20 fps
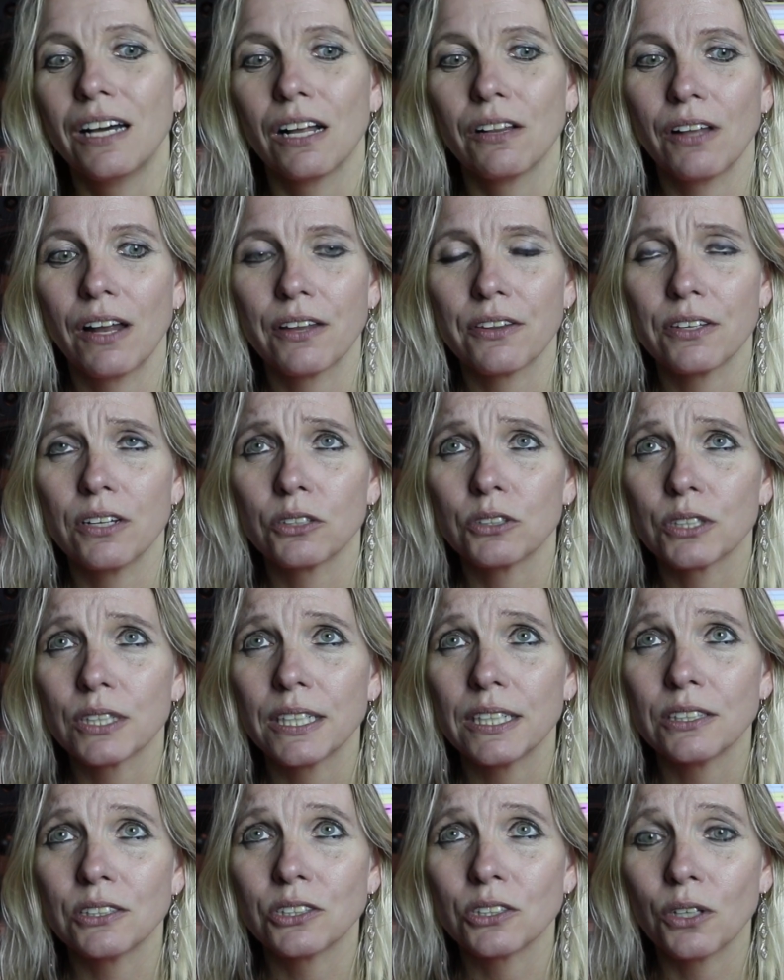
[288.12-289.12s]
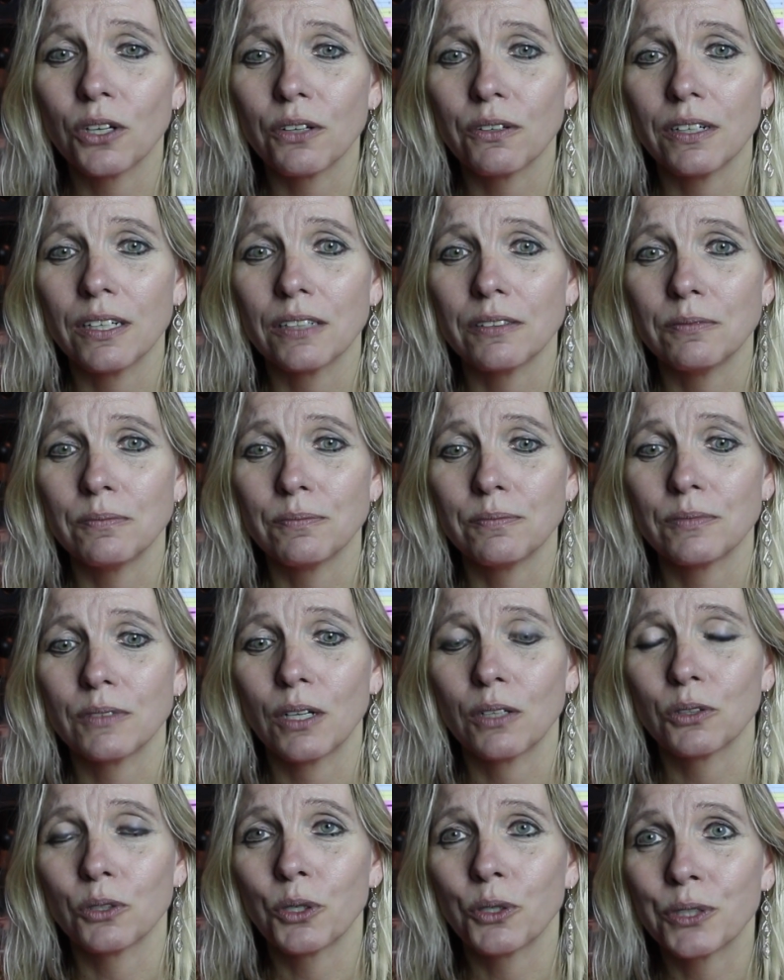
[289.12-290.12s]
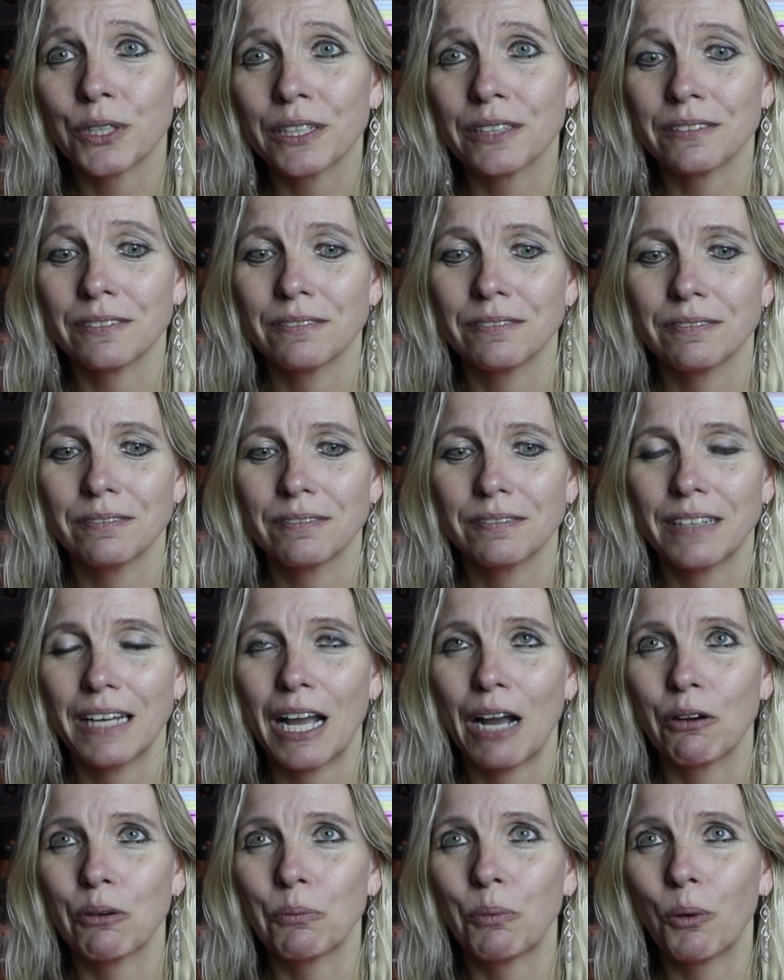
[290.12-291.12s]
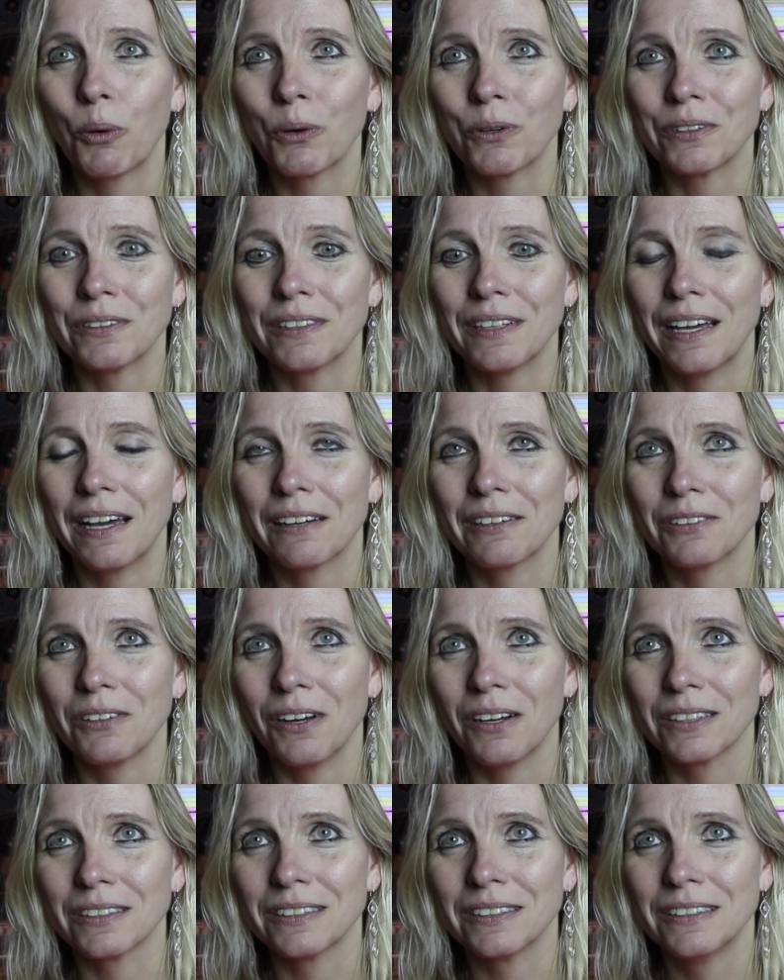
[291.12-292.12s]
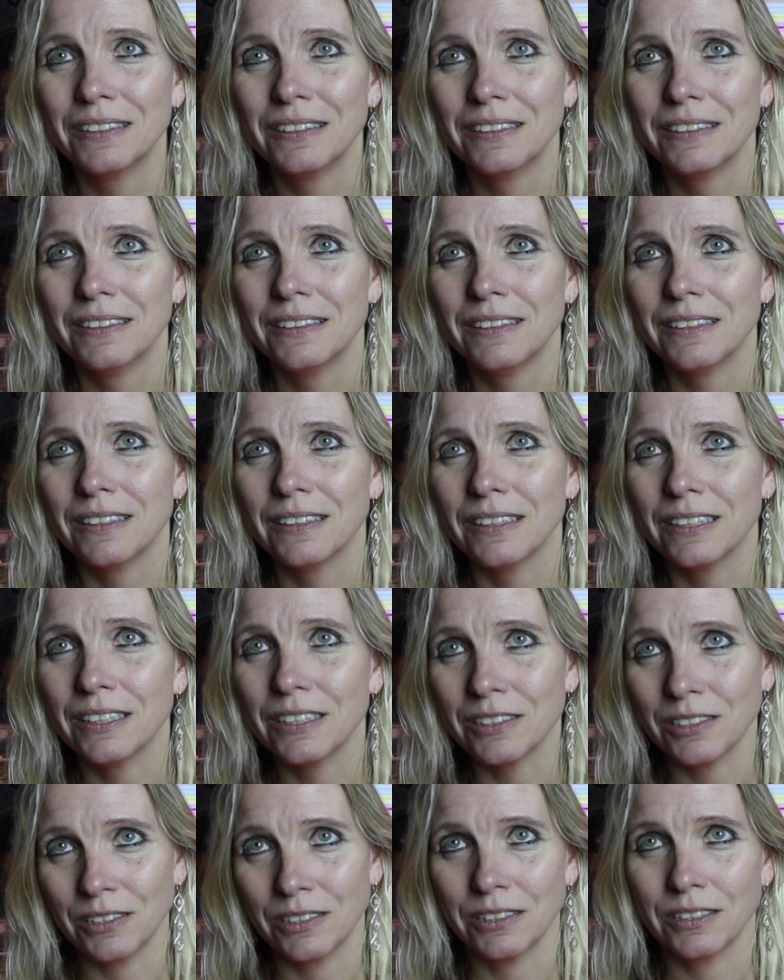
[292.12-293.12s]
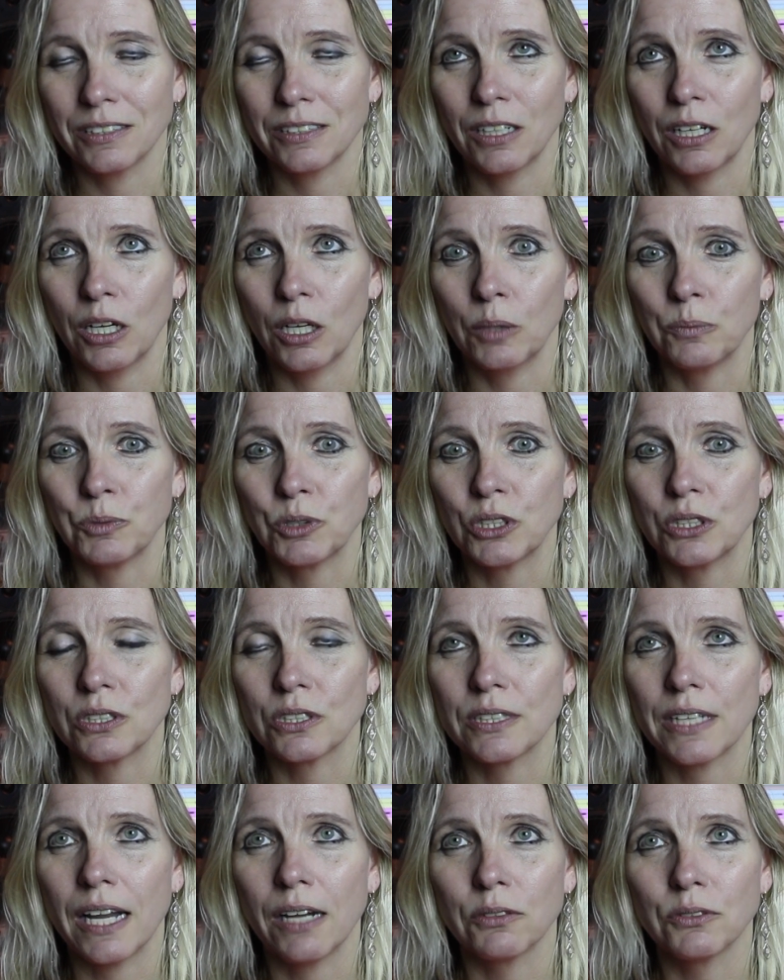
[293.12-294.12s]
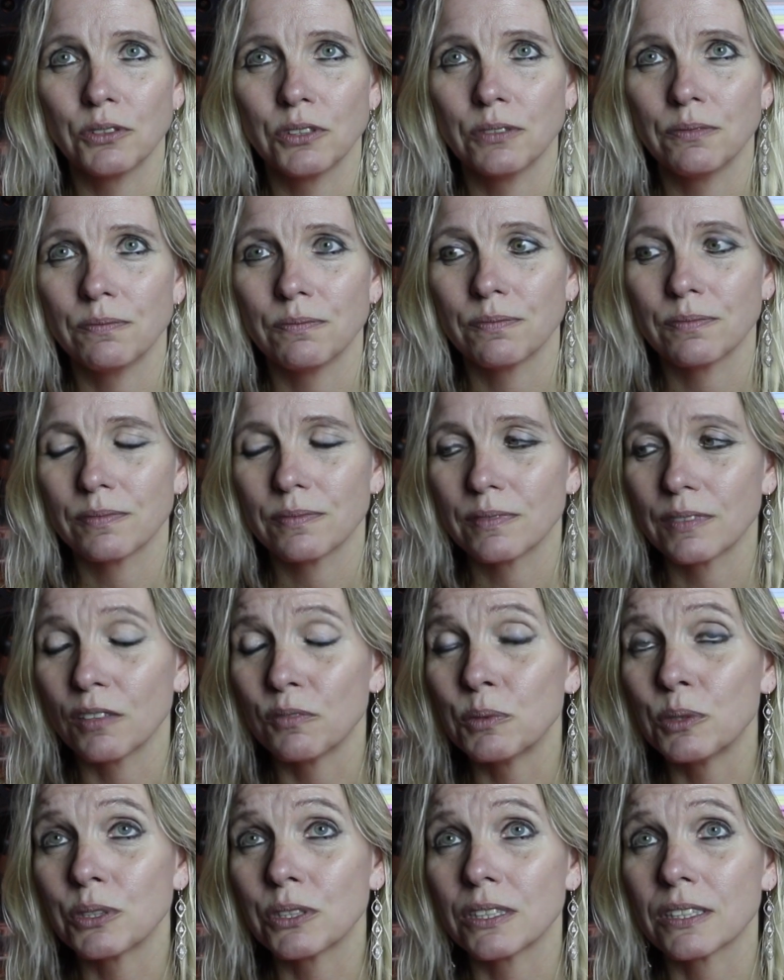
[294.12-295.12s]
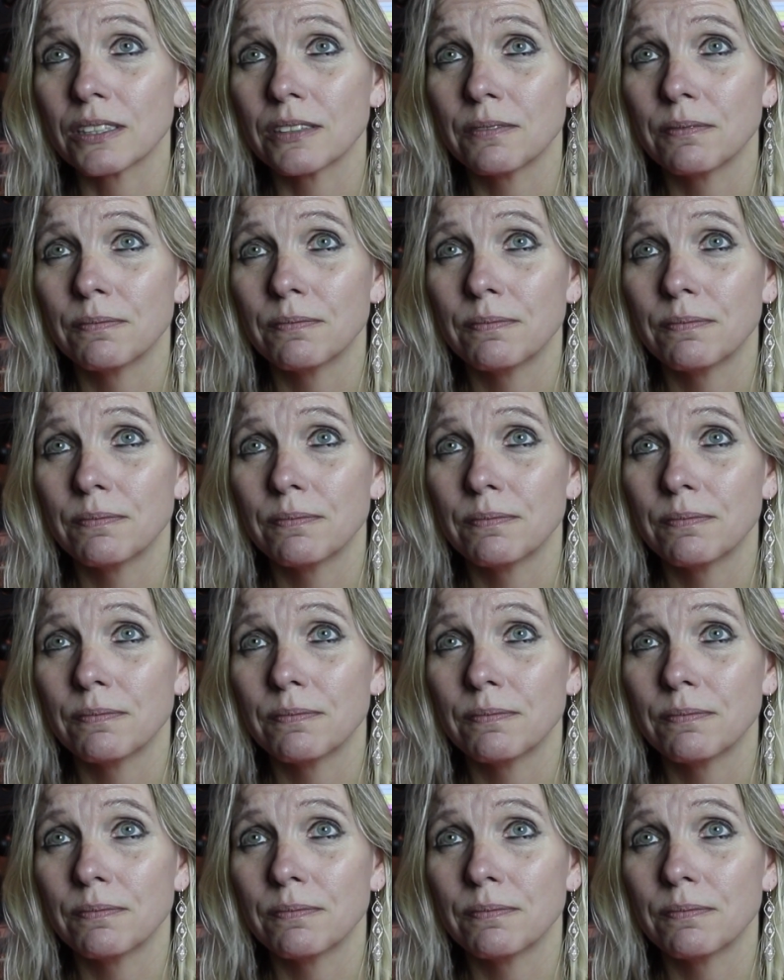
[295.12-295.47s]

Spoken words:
A lot of the younger kids are learning how important analog is to the sound of music.